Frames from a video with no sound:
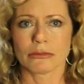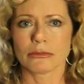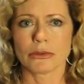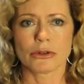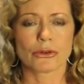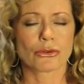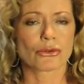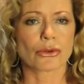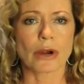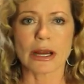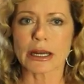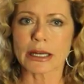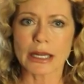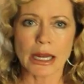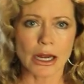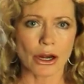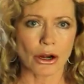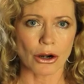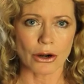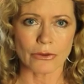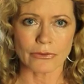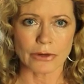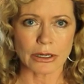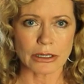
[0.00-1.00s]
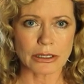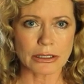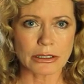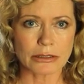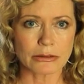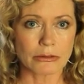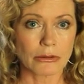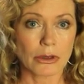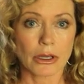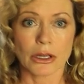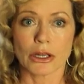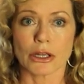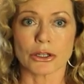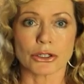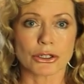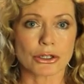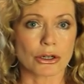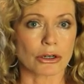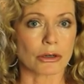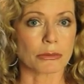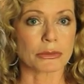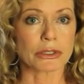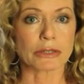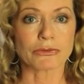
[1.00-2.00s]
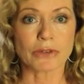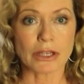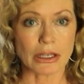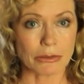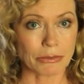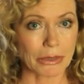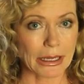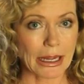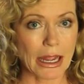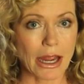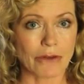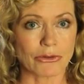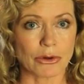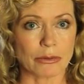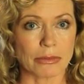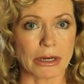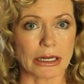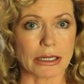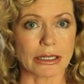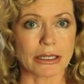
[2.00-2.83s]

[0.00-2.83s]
great care of us in terms of keeping everybody